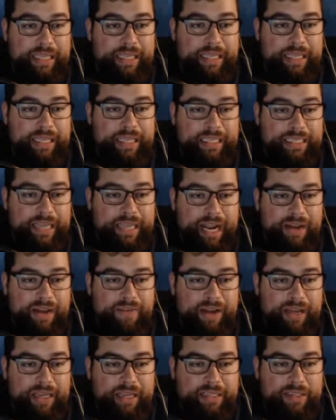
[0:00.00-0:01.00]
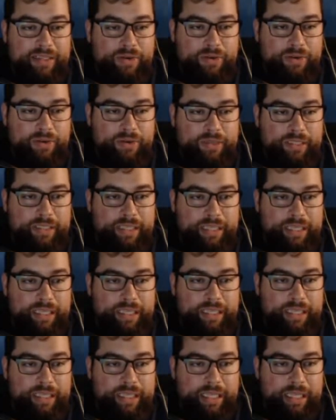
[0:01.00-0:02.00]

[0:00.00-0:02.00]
this kind of ice, or is it